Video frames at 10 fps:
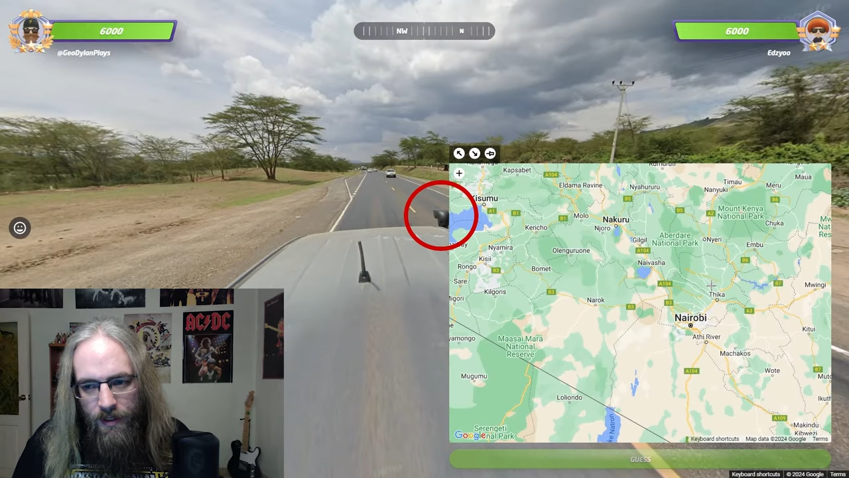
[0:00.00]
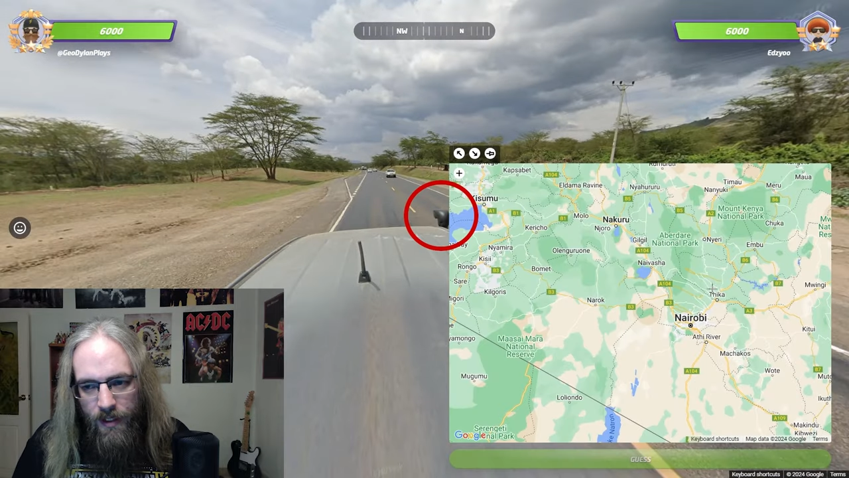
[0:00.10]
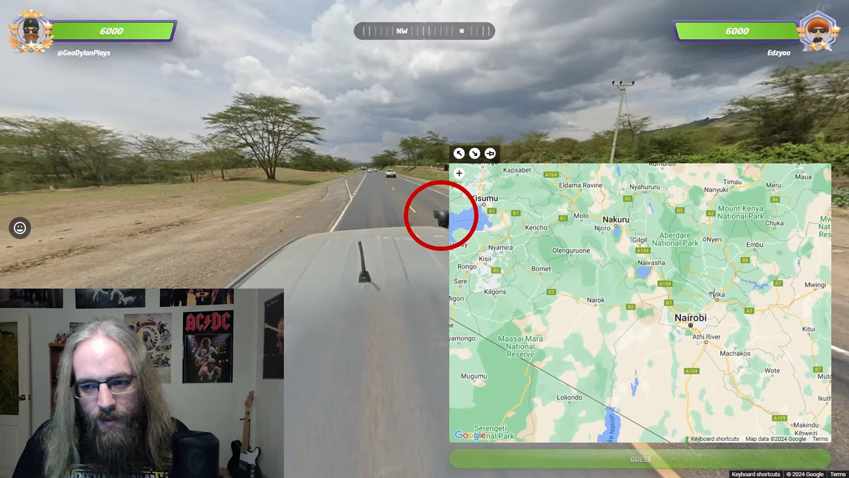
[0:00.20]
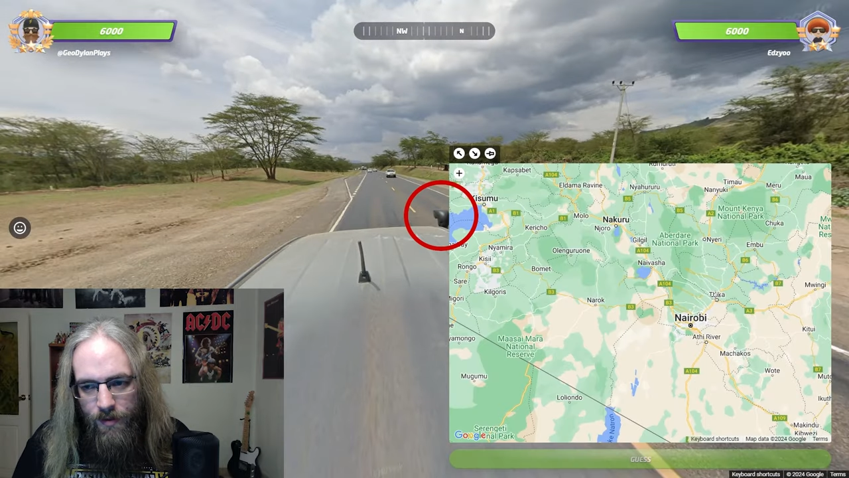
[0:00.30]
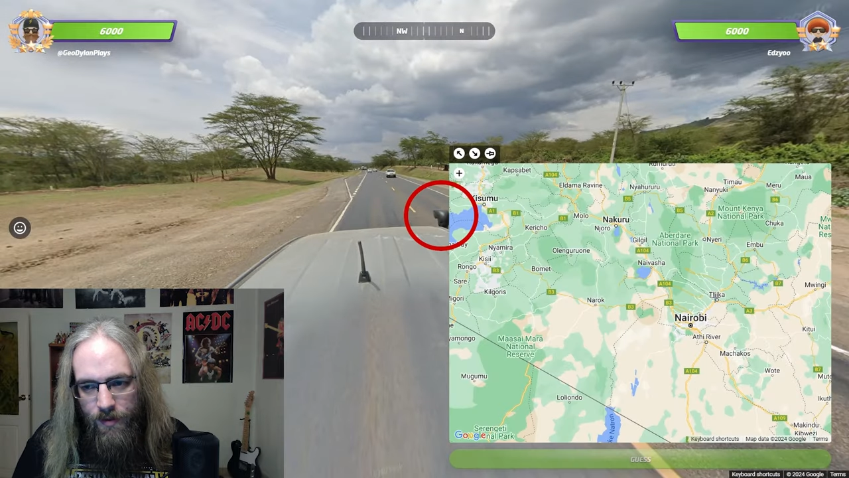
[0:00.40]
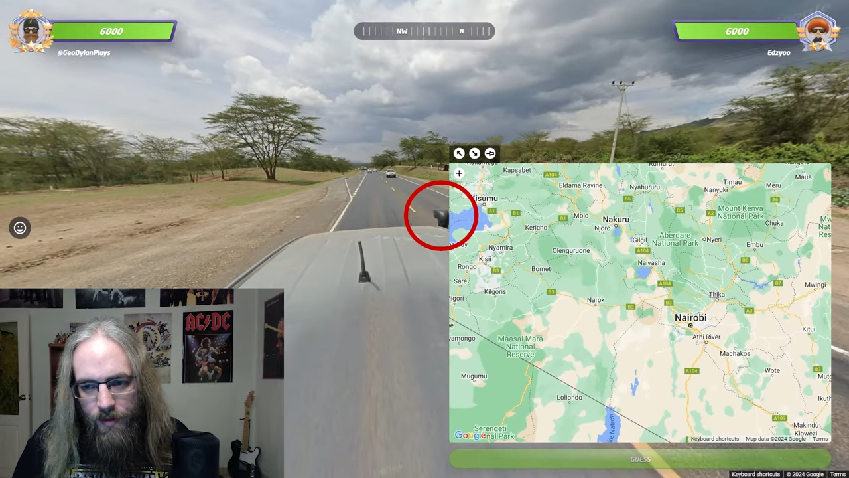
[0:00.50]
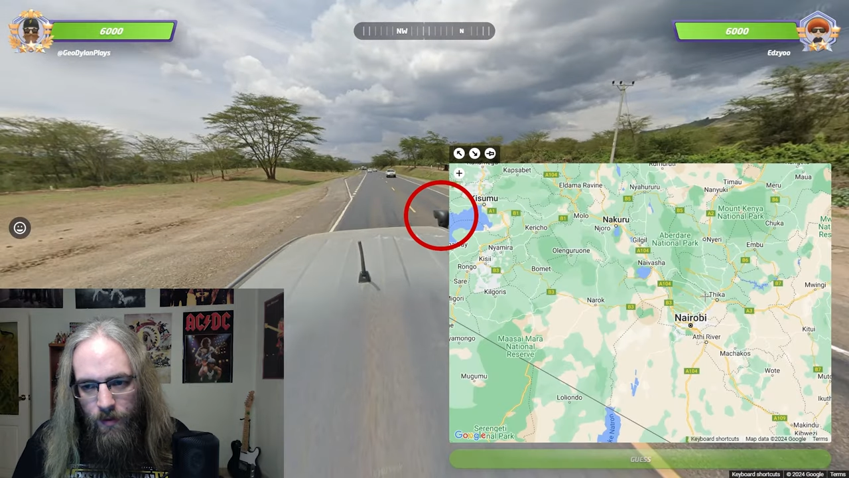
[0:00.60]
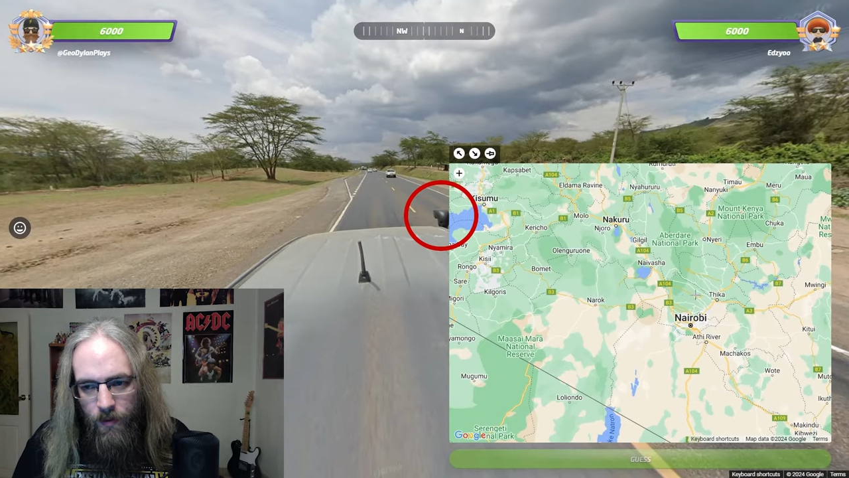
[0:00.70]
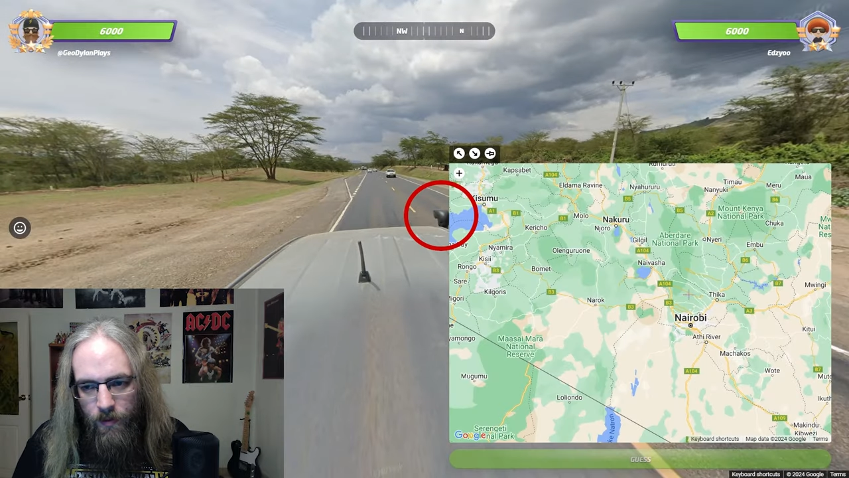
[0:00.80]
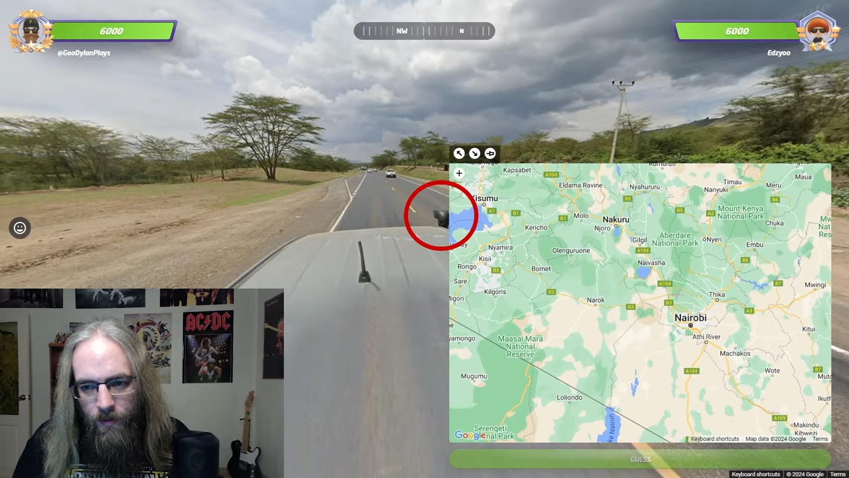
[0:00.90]
Kenya
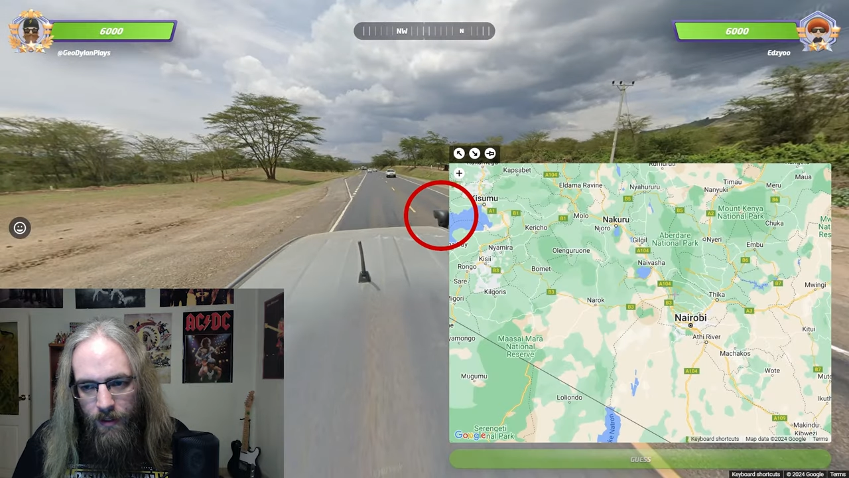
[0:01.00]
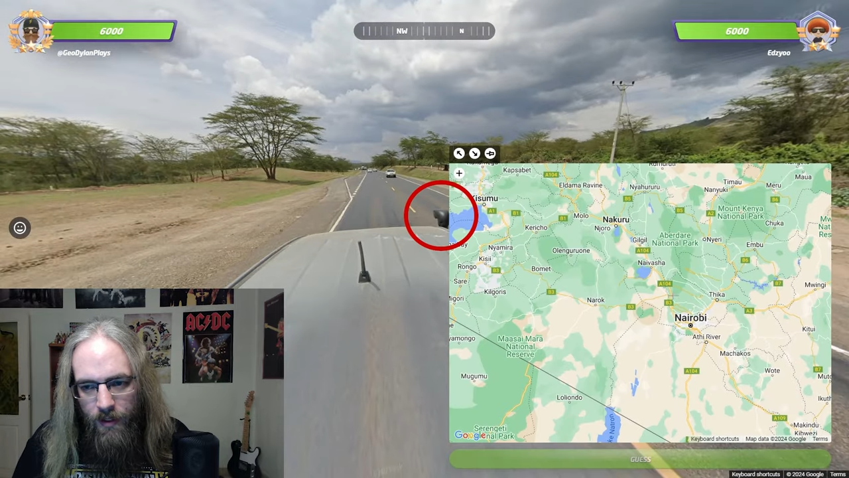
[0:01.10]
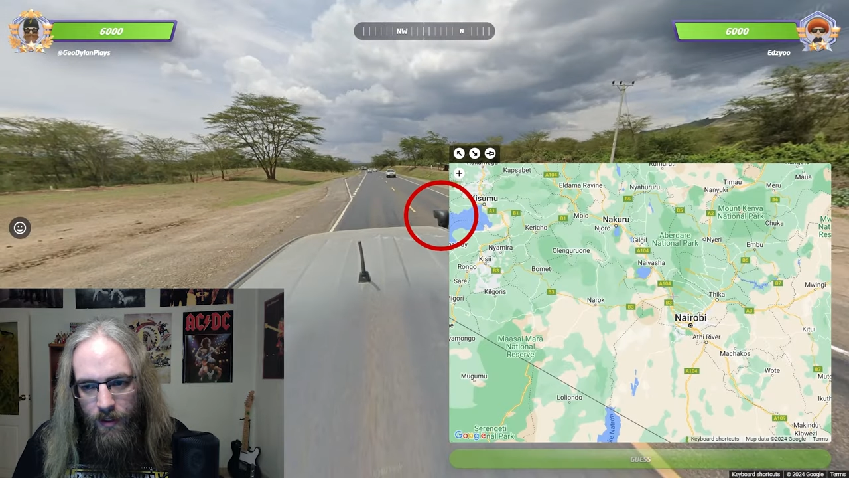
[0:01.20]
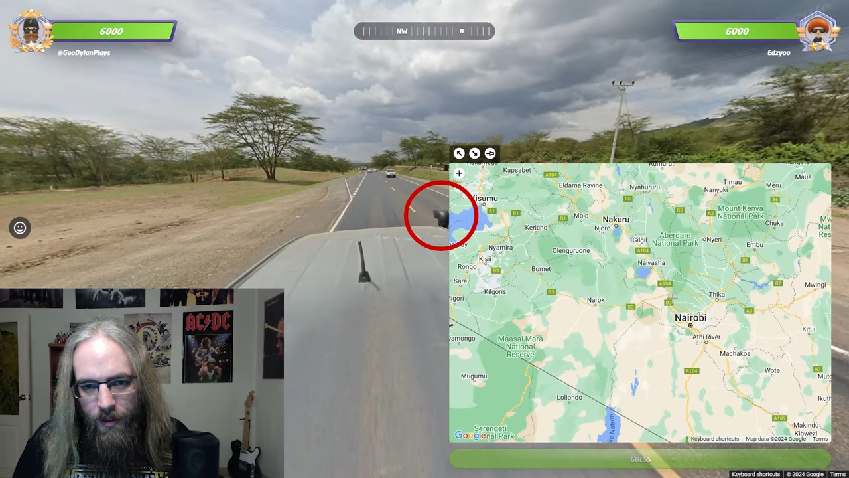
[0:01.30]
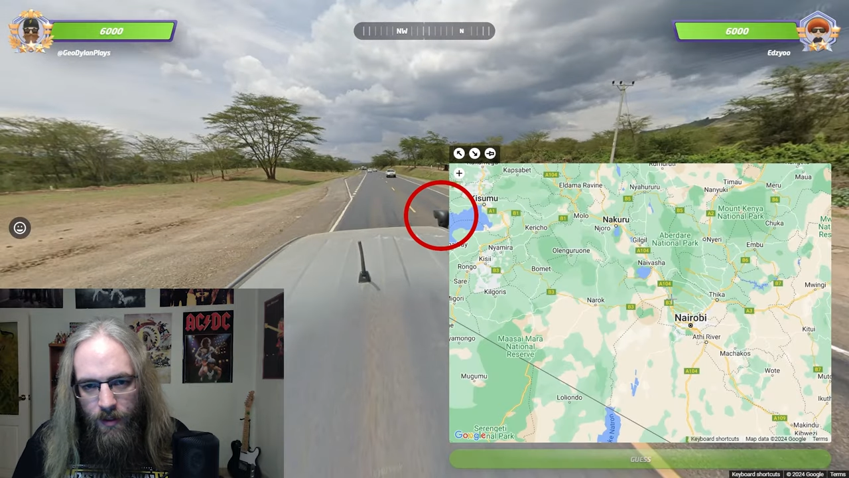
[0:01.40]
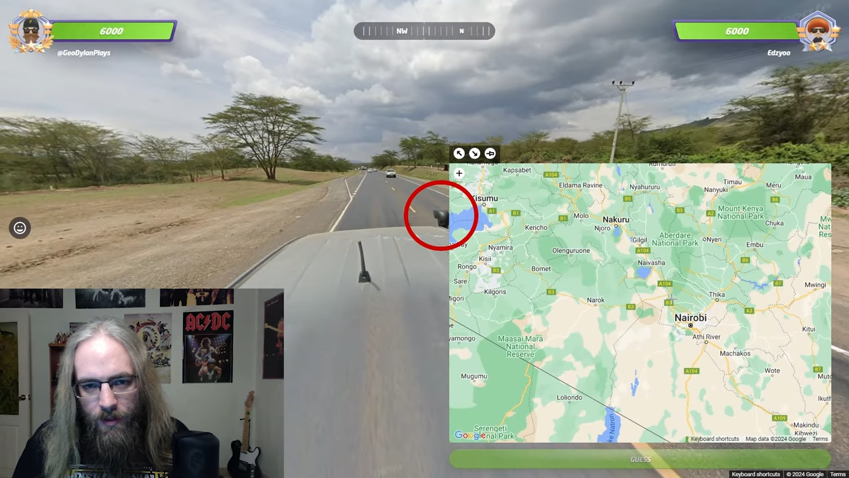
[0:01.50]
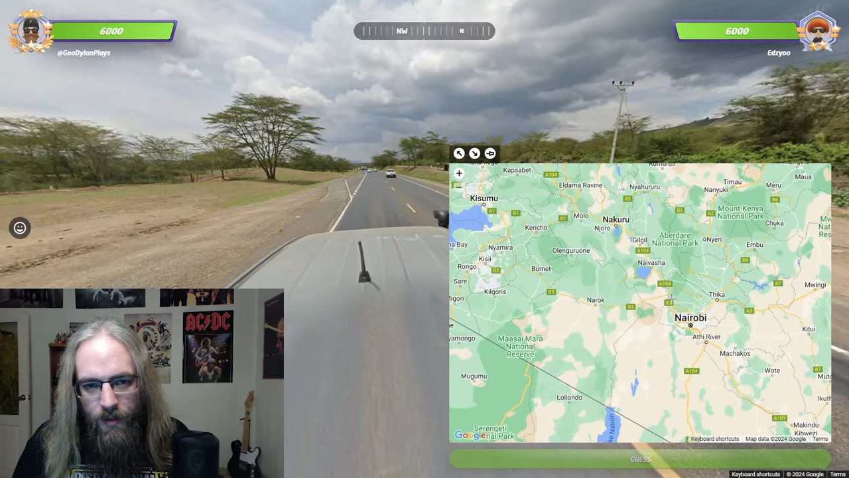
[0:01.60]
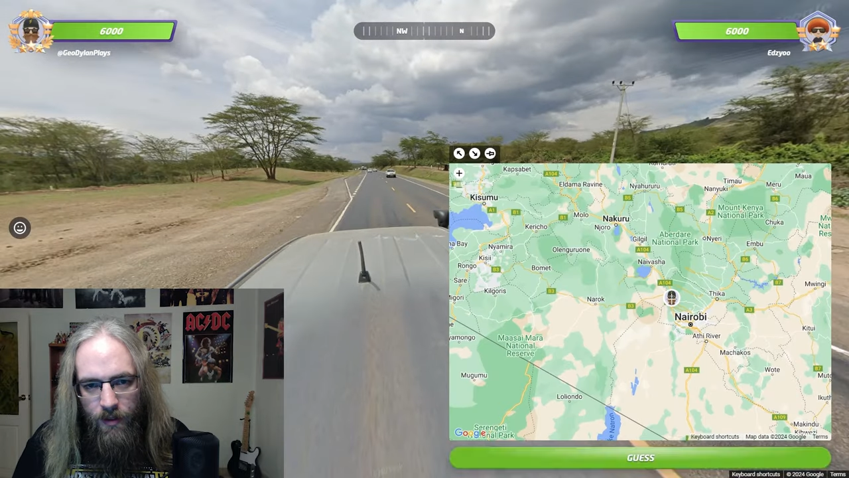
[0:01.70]
snorkel there.